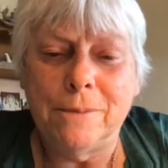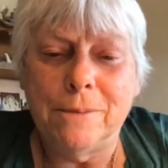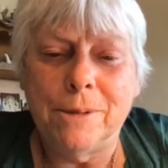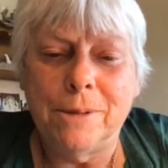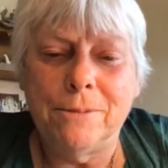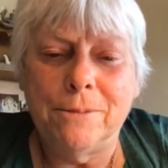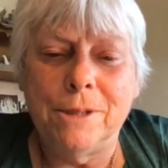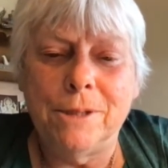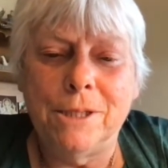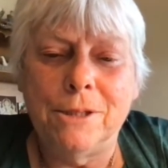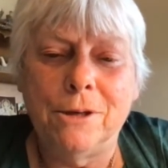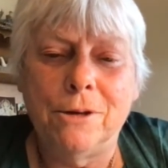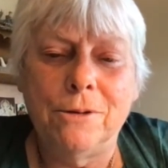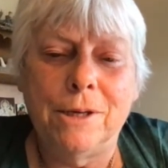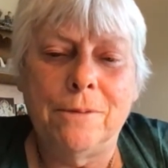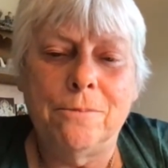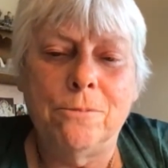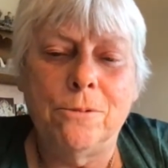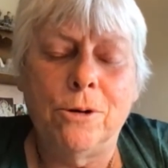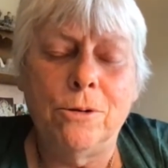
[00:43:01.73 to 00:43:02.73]
but we know they
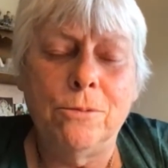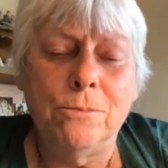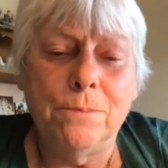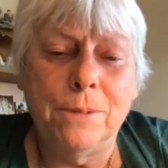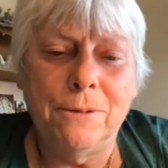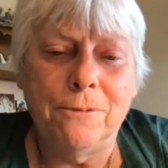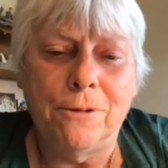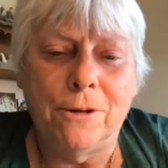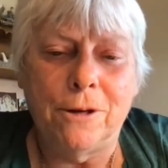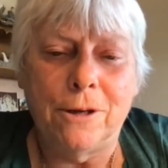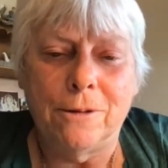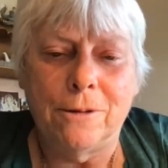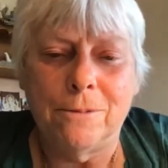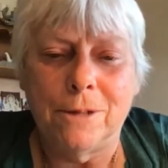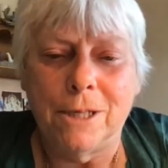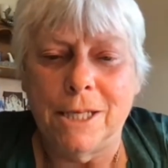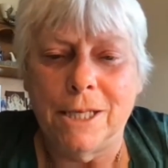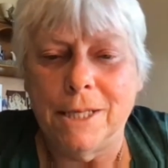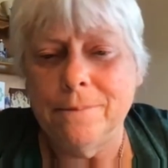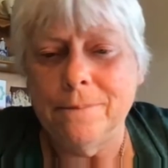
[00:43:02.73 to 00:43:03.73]
won't be far
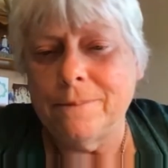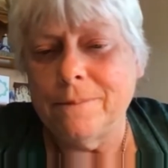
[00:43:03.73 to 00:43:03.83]
away.